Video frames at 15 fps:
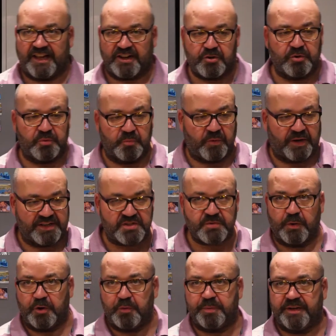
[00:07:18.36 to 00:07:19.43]
I couldn't wait
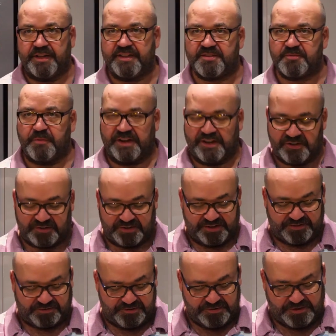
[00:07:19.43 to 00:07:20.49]
to open it when I got
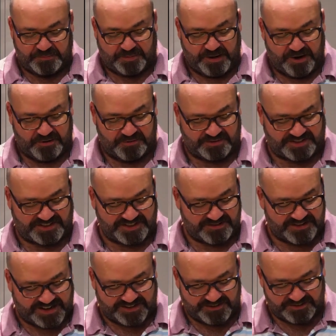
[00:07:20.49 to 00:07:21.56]
it through the post, so
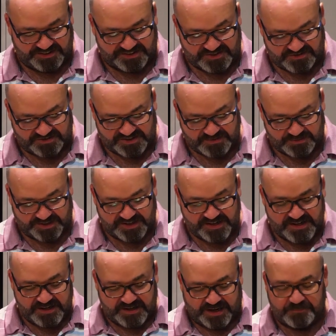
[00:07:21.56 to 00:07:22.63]
I had a look at it straight away.
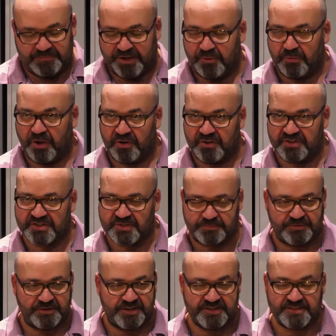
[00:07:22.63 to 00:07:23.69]
I'm no longer
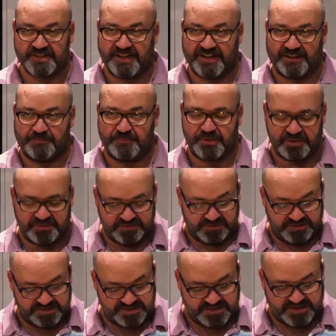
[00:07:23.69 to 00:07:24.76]
surprised at how beautiful
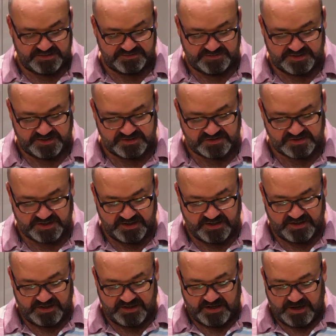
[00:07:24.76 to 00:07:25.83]
this knife is,
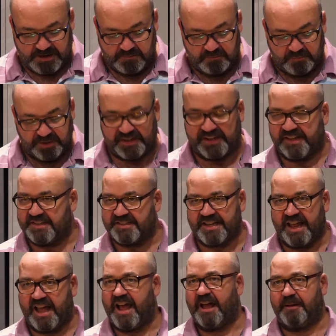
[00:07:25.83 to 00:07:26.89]
but it
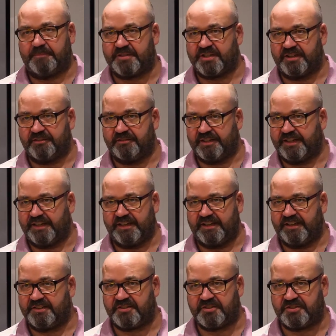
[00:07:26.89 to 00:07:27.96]
is
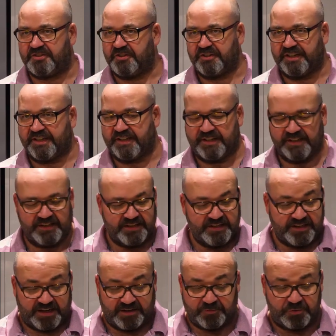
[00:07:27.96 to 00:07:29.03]
absolutely stunning.
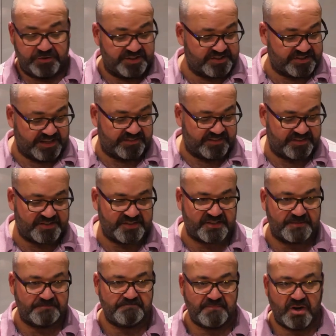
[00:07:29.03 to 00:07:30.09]
I've already said this is
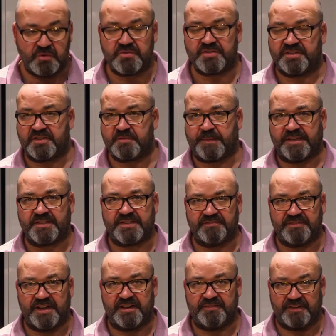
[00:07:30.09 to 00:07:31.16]
the most
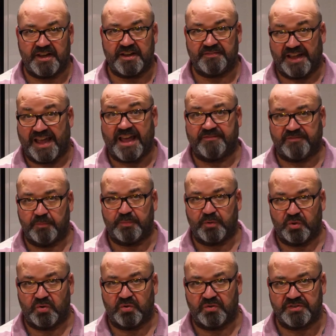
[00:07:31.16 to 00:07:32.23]
expensive knife I've ever
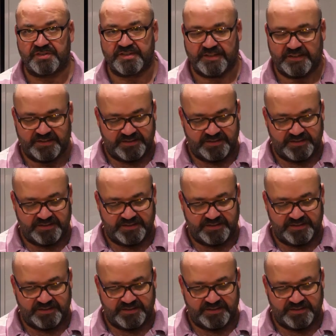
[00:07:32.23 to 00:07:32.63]
bought.